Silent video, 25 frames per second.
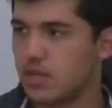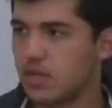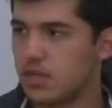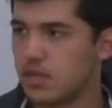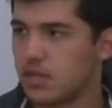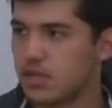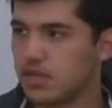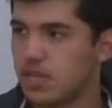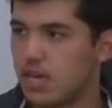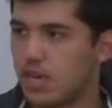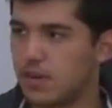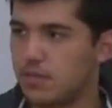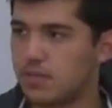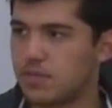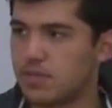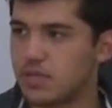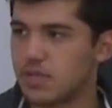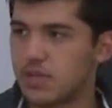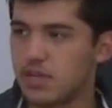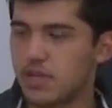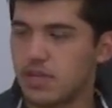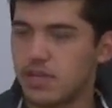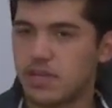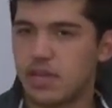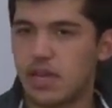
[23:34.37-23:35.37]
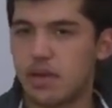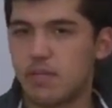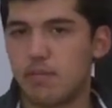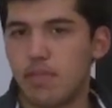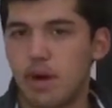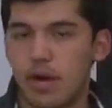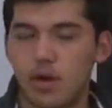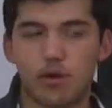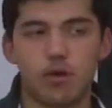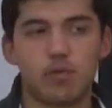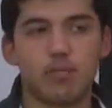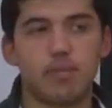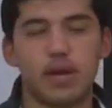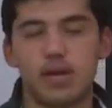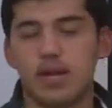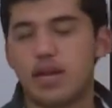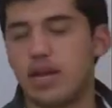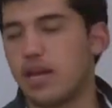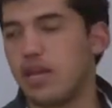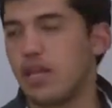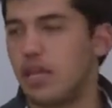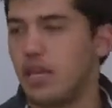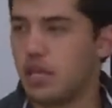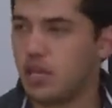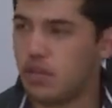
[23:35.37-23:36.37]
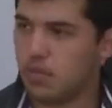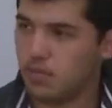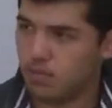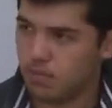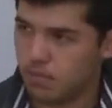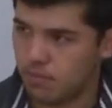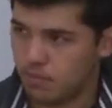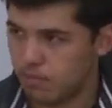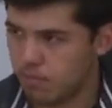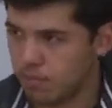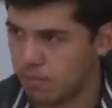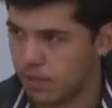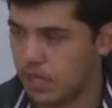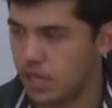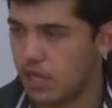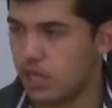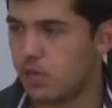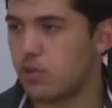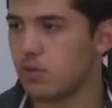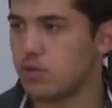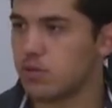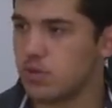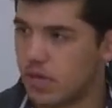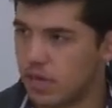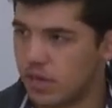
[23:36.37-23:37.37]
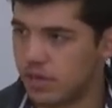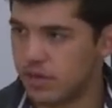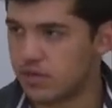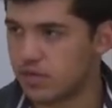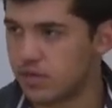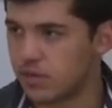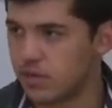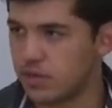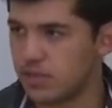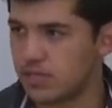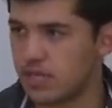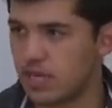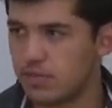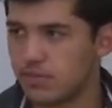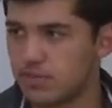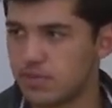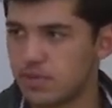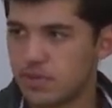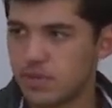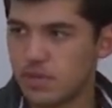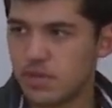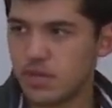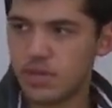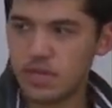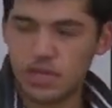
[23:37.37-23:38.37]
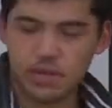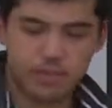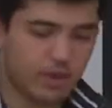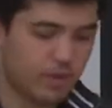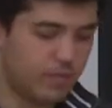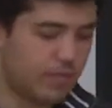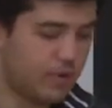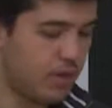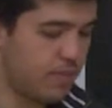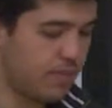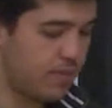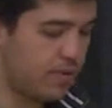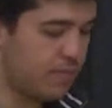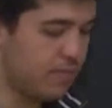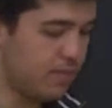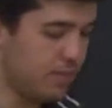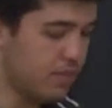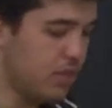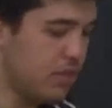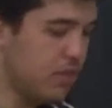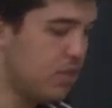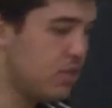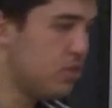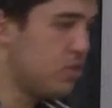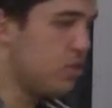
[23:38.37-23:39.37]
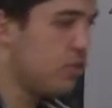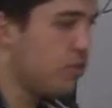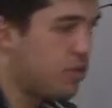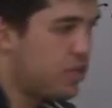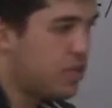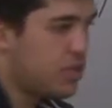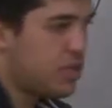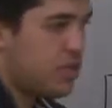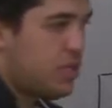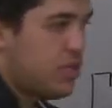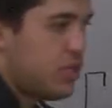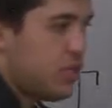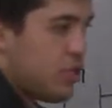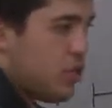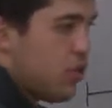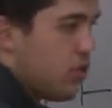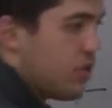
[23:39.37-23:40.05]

types that might or might not be equal to other certain types that might pop up. So we just need to note